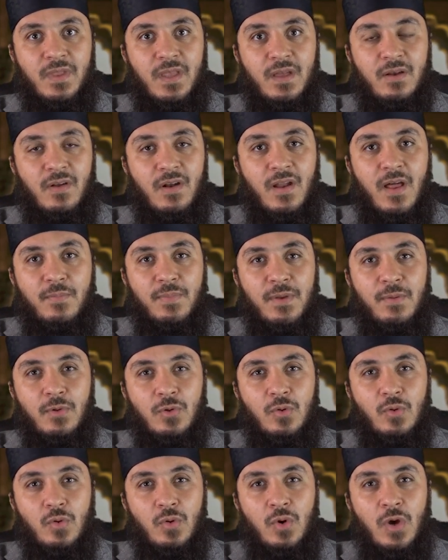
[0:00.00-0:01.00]
You know, a lot of
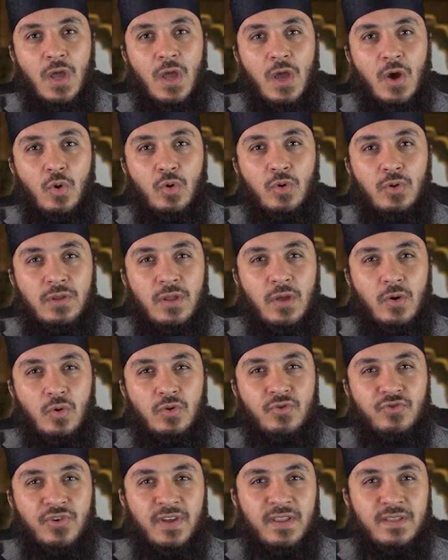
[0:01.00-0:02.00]
people
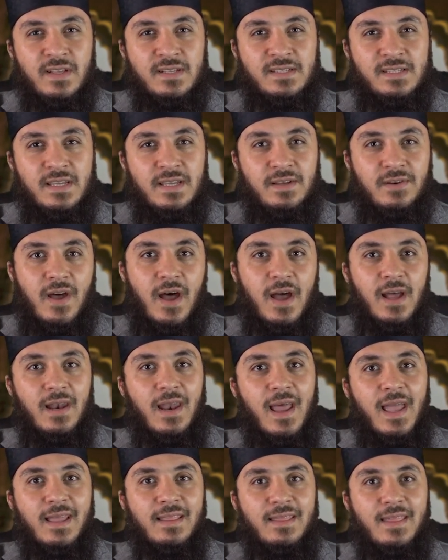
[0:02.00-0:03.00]
who treat the seerah
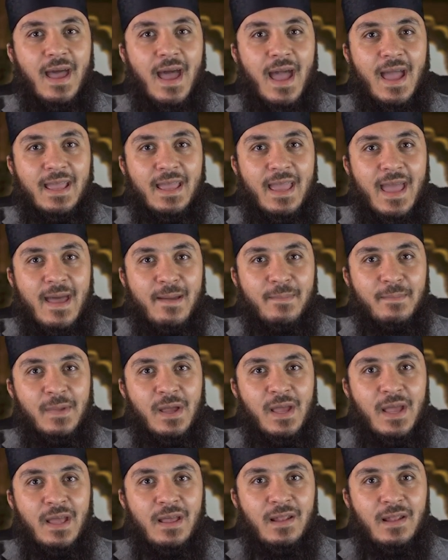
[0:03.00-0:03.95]
like the ahkam,